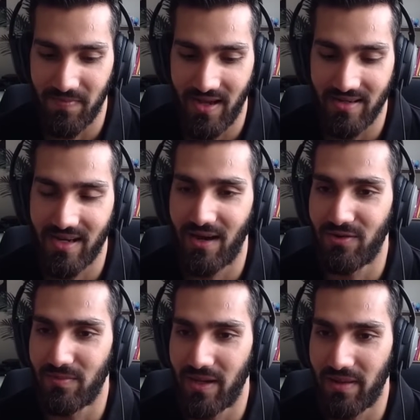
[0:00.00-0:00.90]

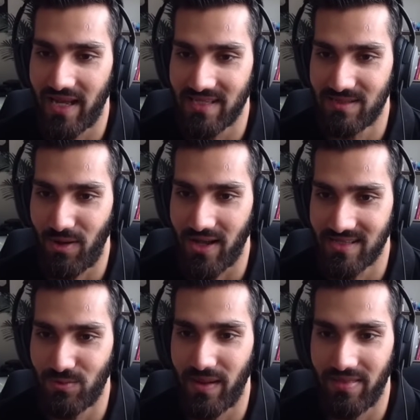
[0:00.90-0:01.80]
uncover my blind
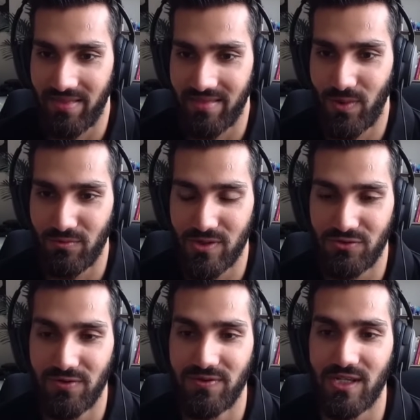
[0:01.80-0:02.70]
spots when we're
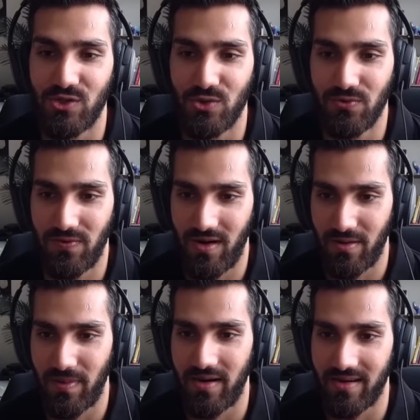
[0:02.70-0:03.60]
drifting too far
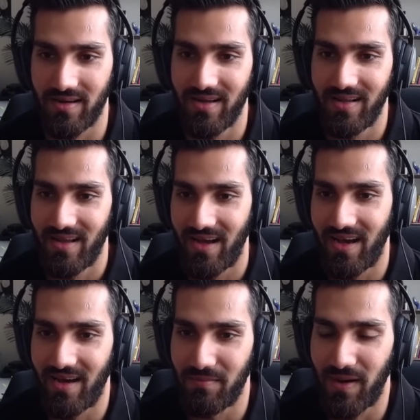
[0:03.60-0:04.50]
apart,
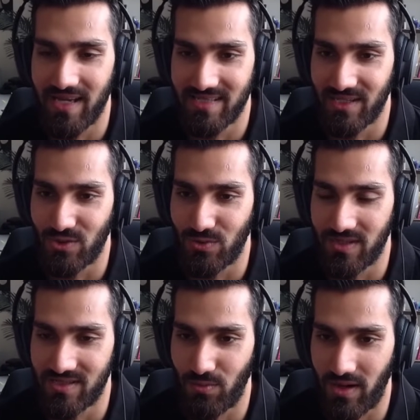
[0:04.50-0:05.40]
biasing
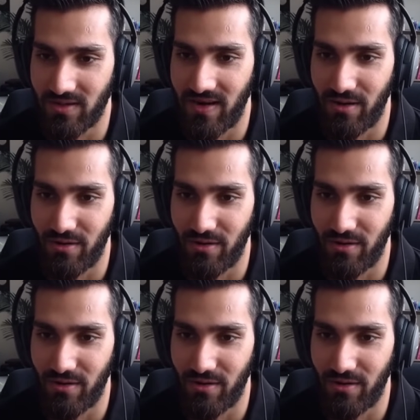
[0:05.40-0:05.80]
towards one crowd